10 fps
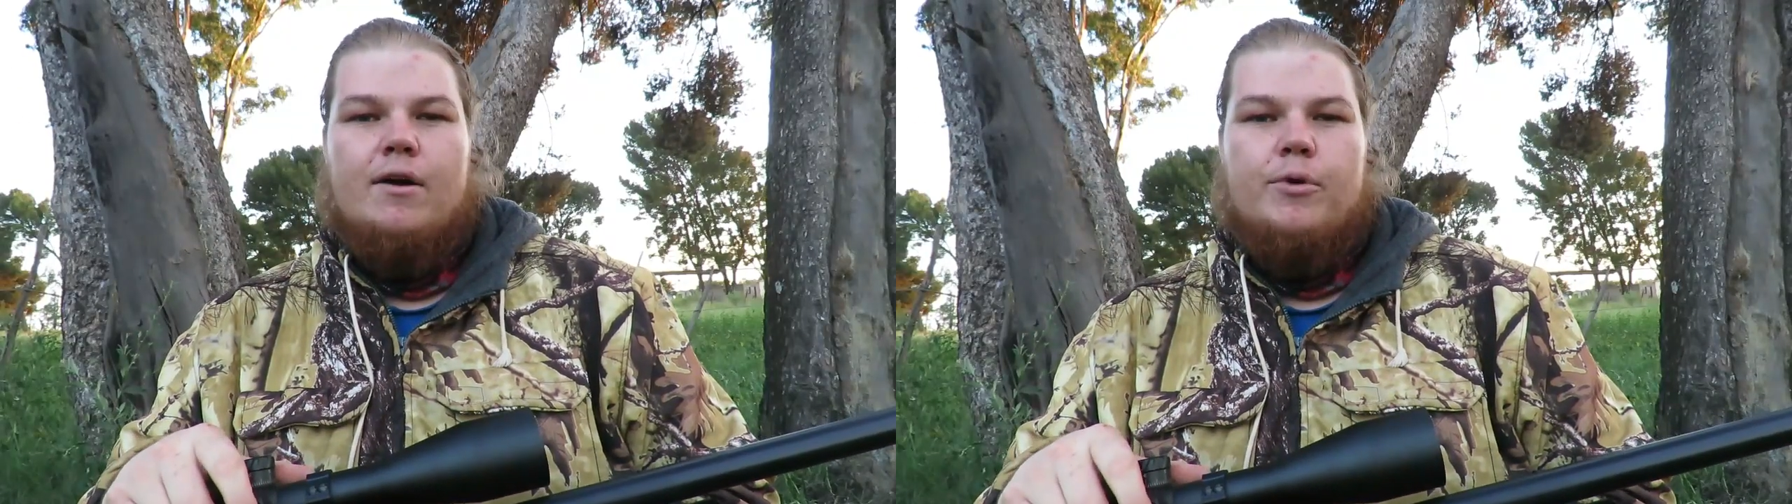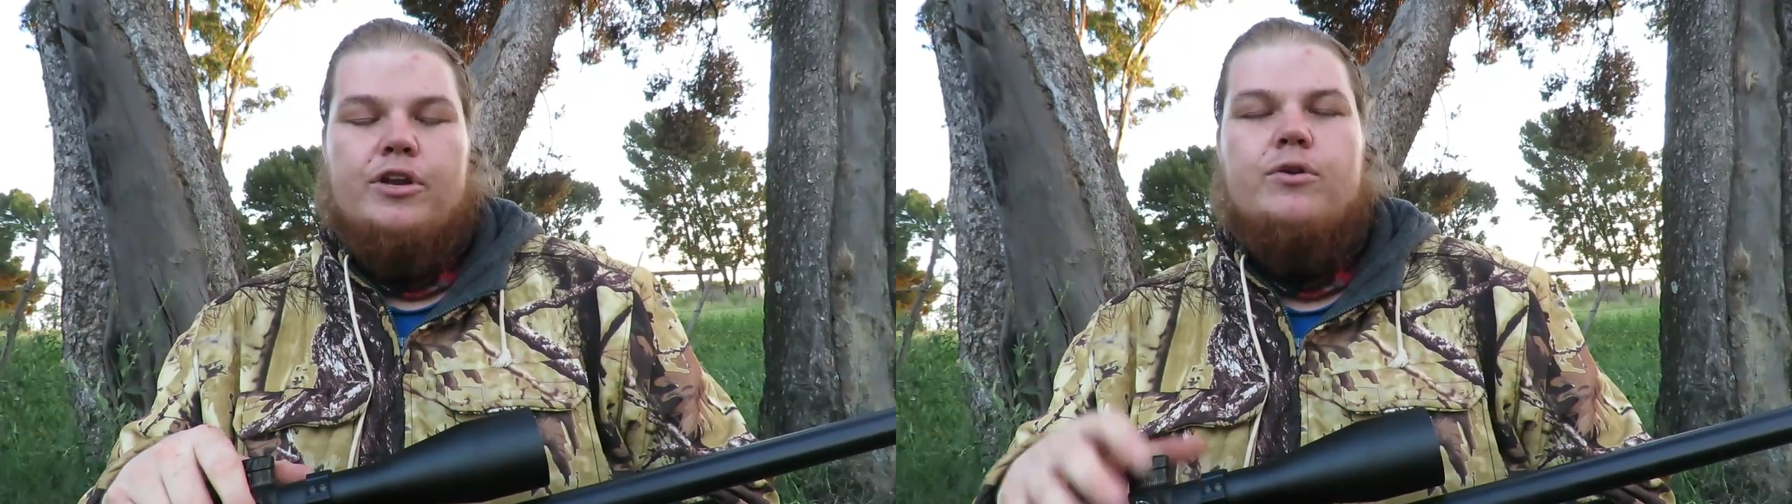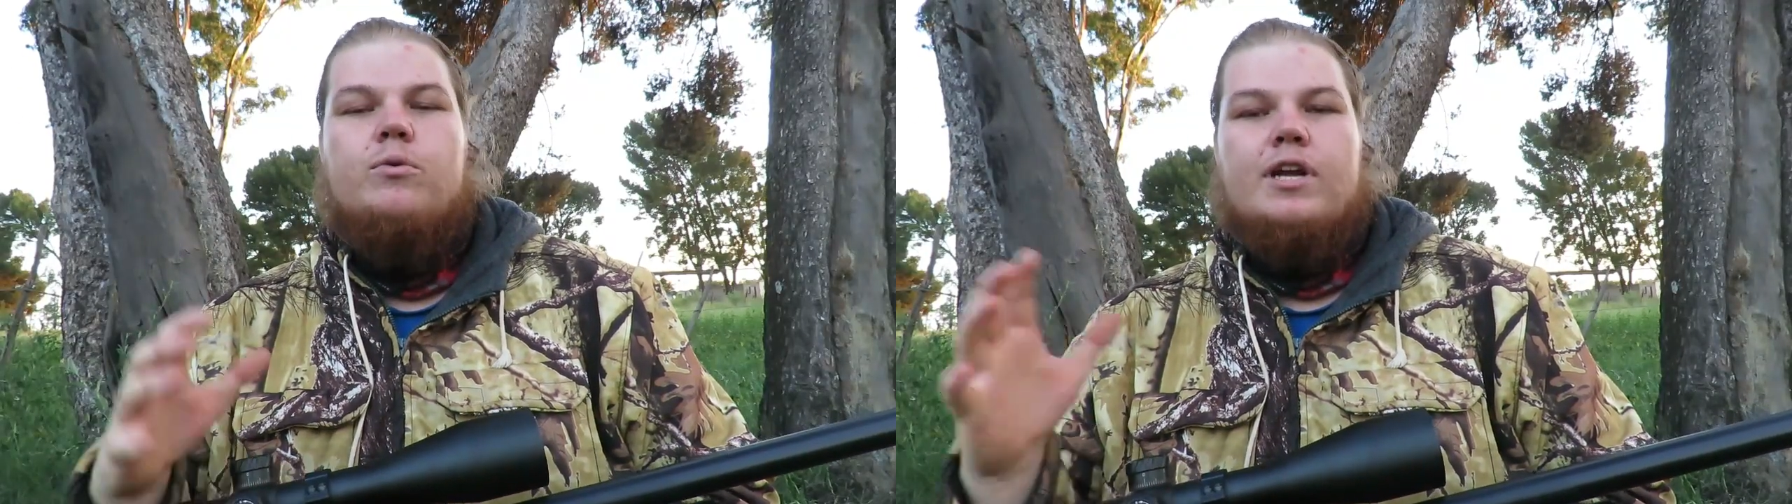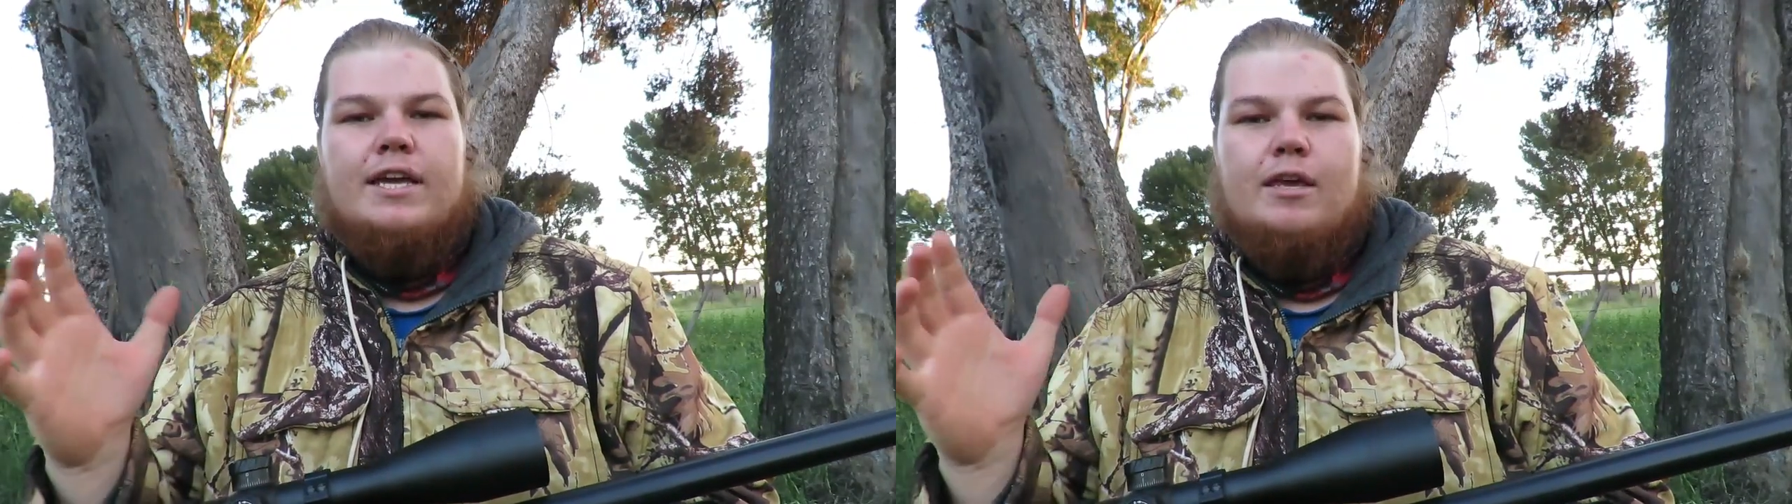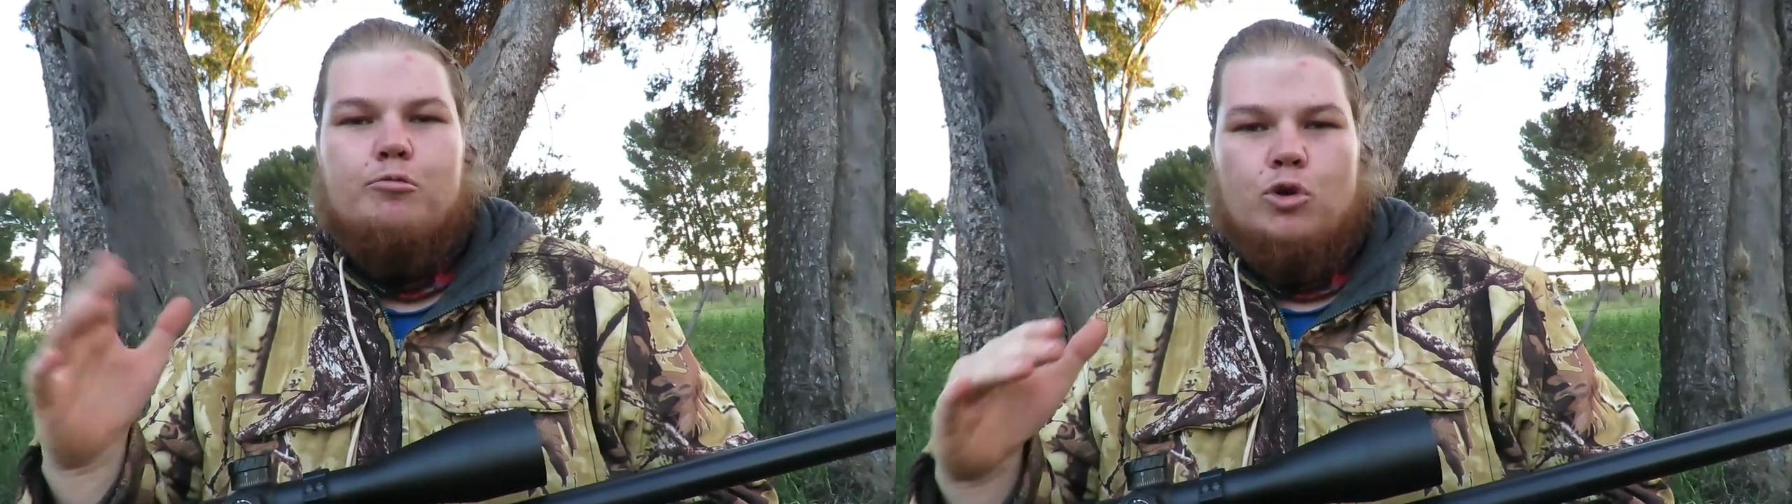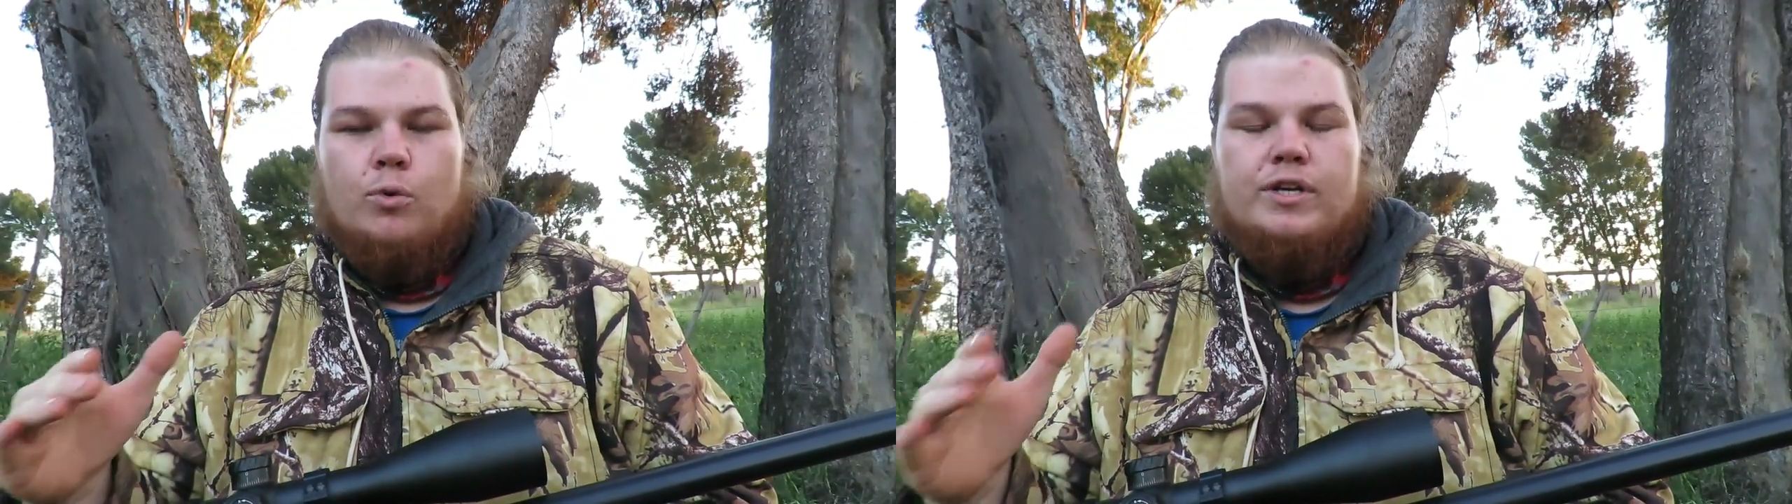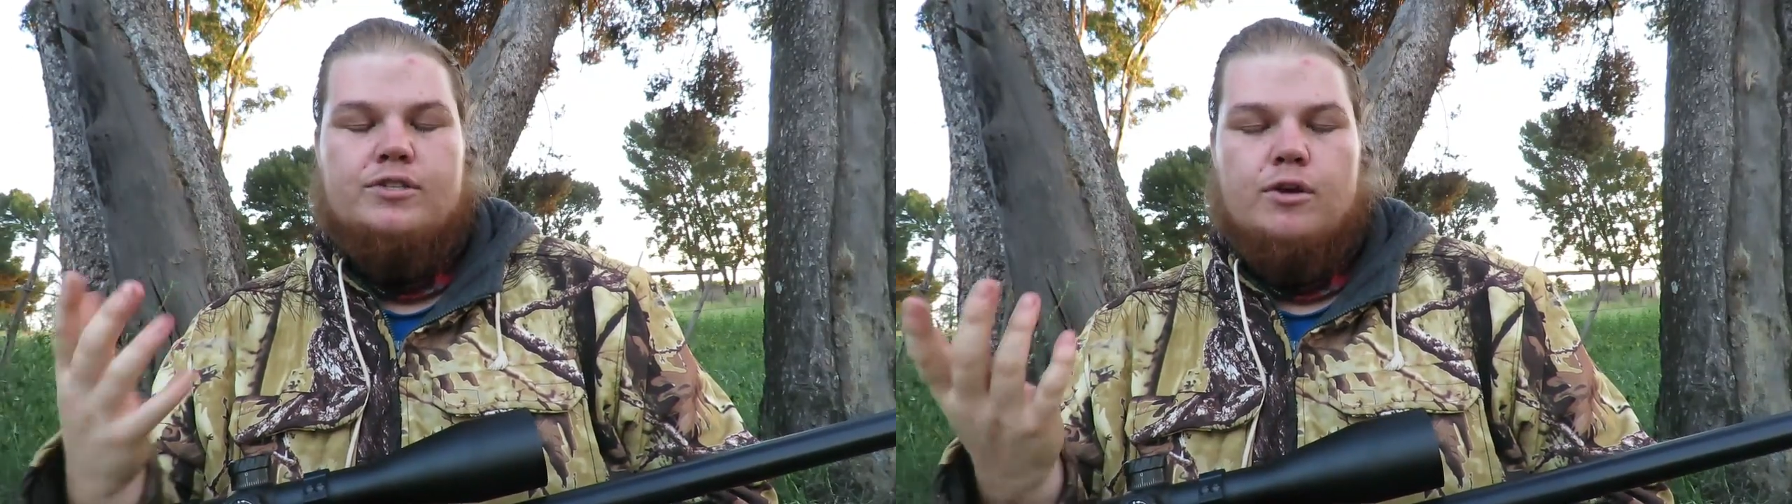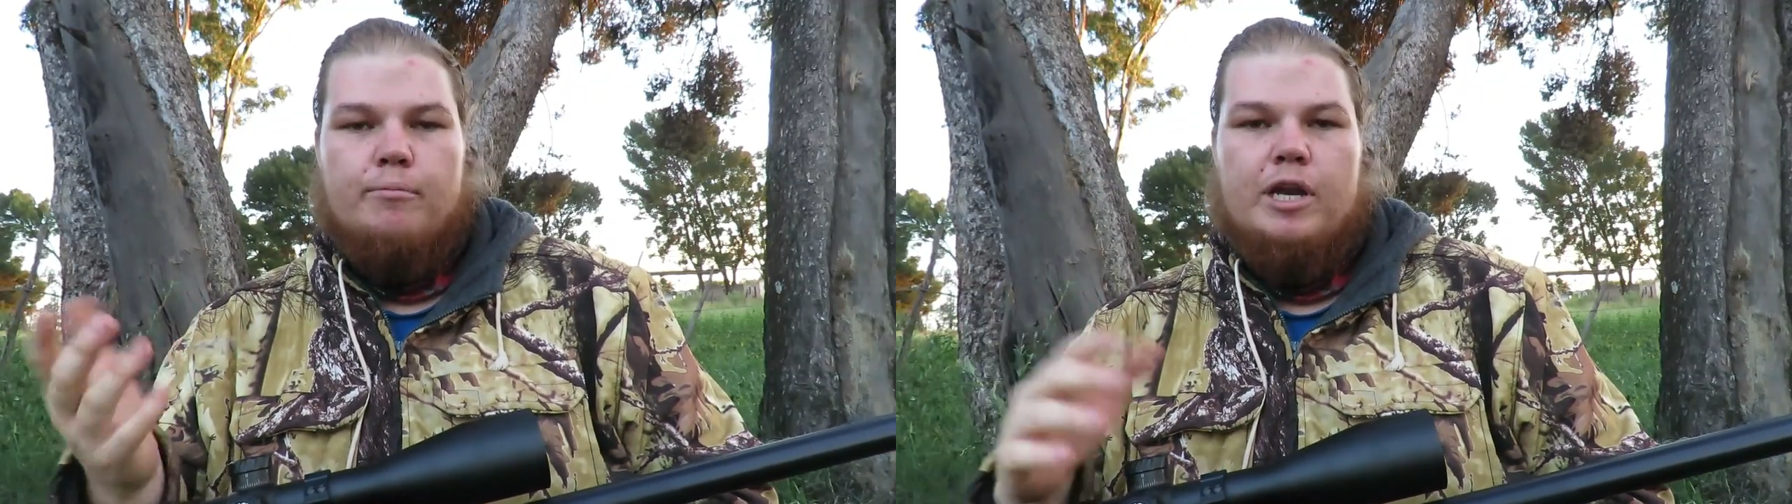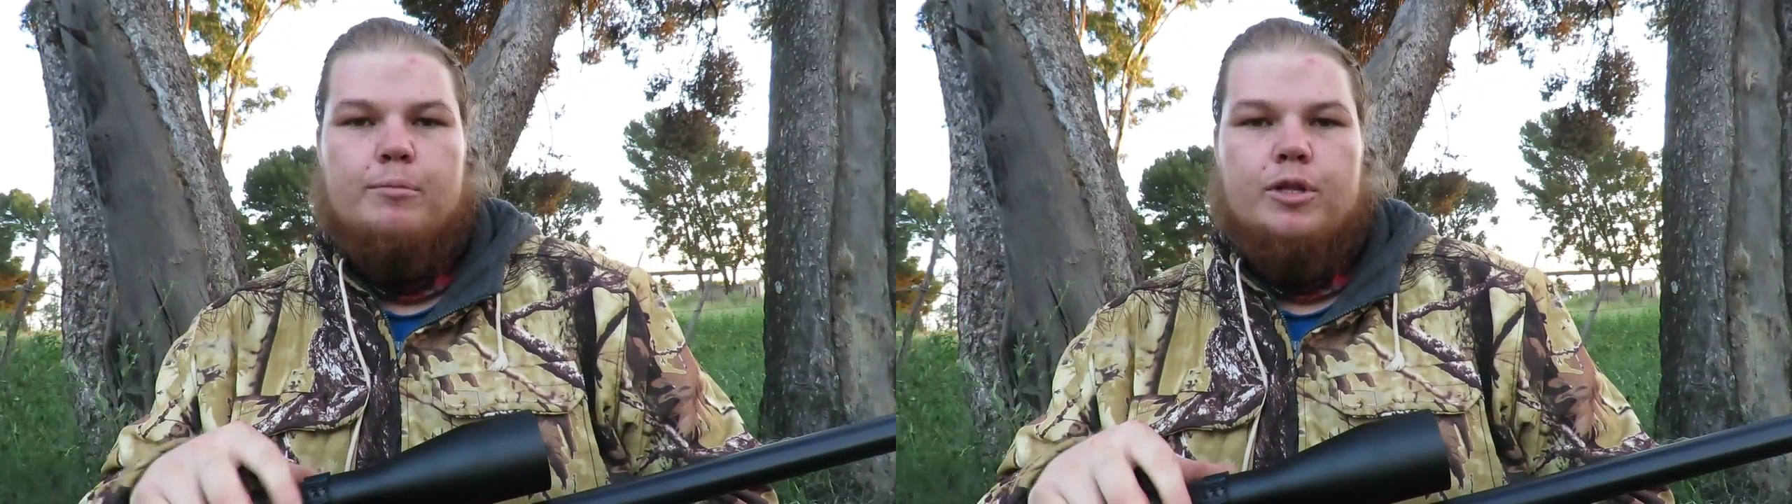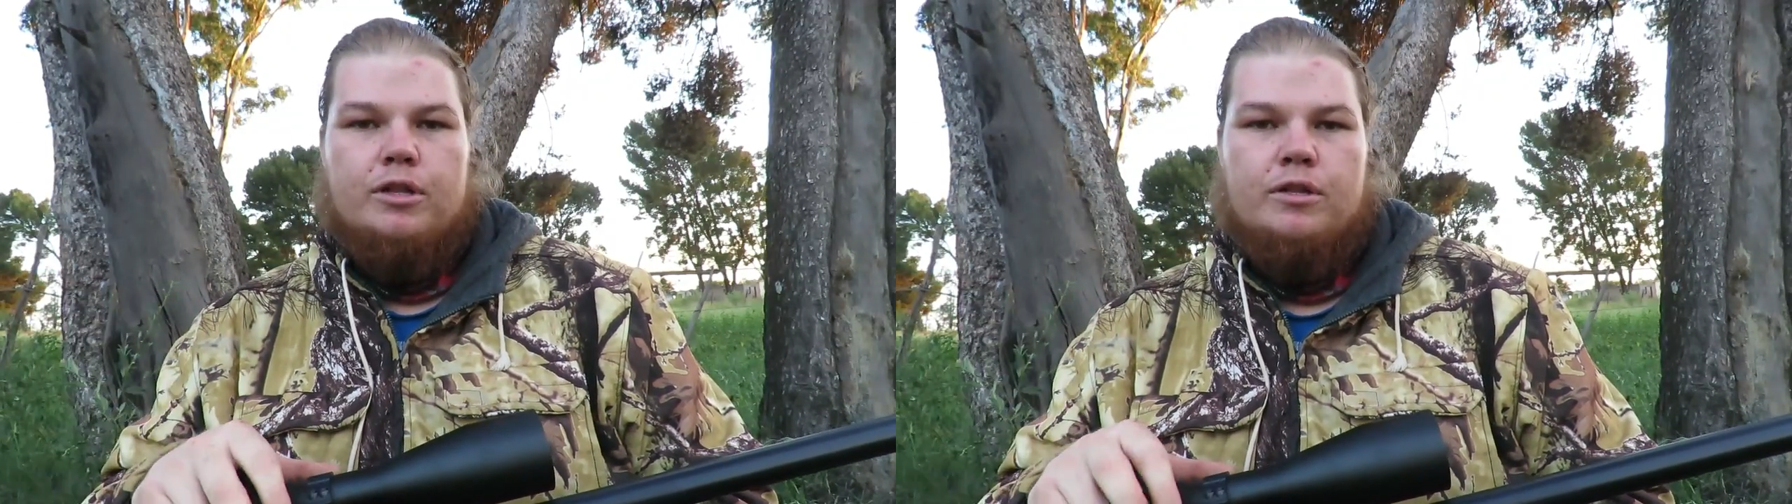we do want to keep noise to a
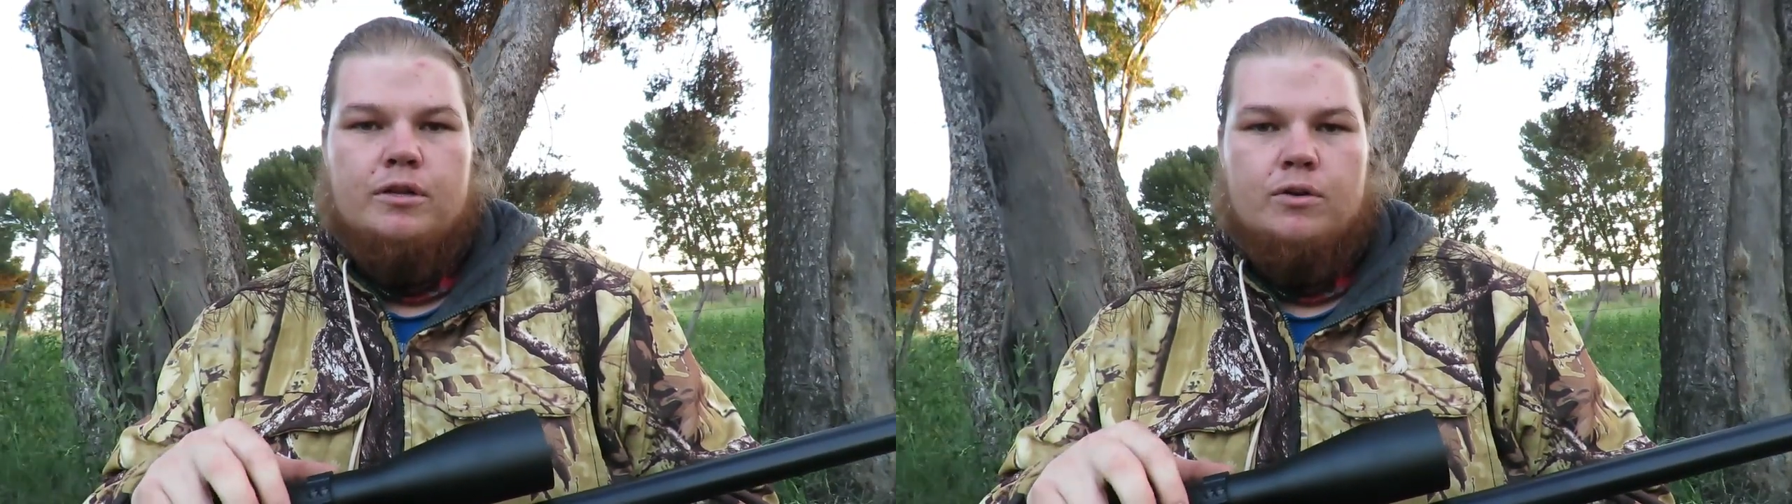minimal.